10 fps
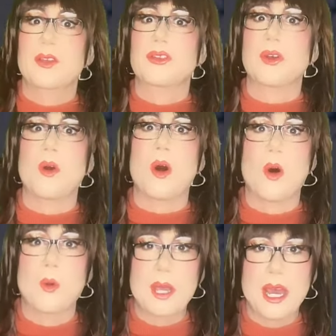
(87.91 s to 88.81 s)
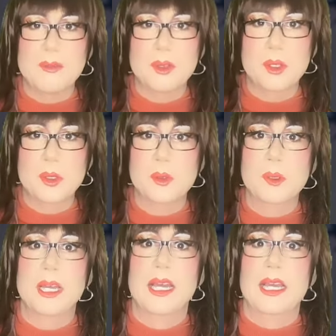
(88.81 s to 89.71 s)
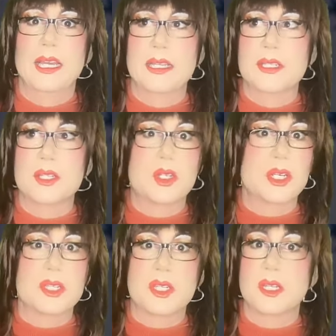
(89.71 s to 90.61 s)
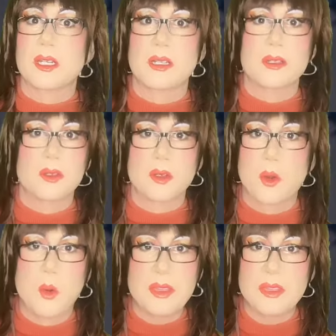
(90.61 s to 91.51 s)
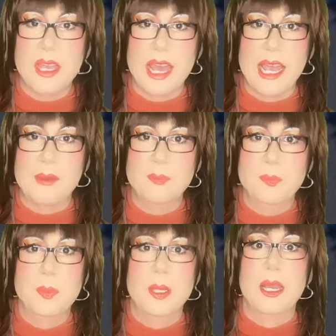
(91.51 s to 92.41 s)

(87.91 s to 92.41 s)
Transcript: So all we have to do is just quit the game